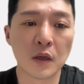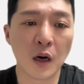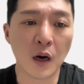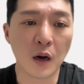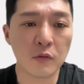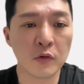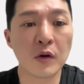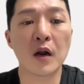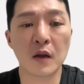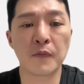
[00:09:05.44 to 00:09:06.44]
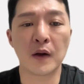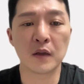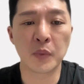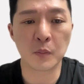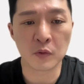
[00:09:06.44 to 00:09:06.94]
You gotta find
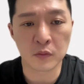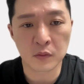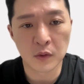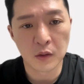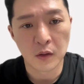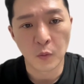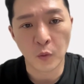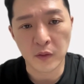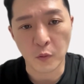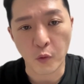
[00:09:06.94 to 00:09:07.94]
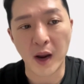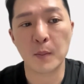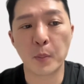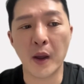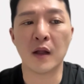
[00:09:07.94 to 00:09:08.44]
the people with the
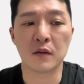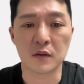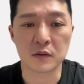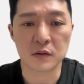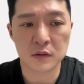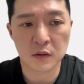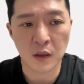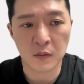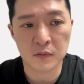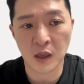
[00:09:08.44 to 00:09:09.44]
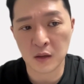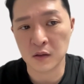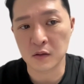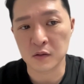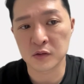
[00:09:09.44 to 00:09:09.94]
right balance of
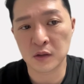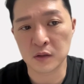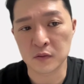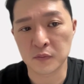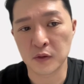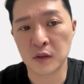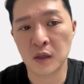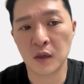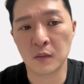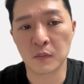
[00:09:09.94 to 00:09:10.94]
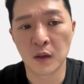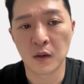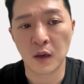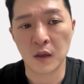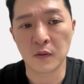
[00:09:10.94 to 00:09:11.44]
technical skills for your team
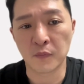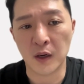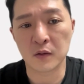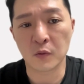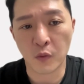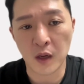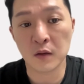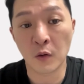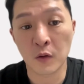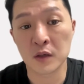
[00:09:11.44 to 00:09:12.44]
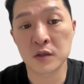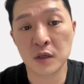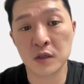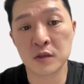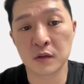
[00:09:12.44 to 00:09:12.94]
and to find the right
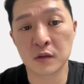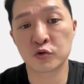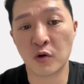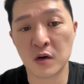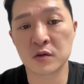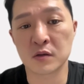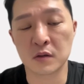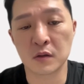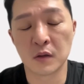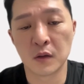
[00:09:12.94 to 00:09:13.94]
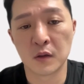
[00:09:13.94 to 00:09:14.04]
organizational structure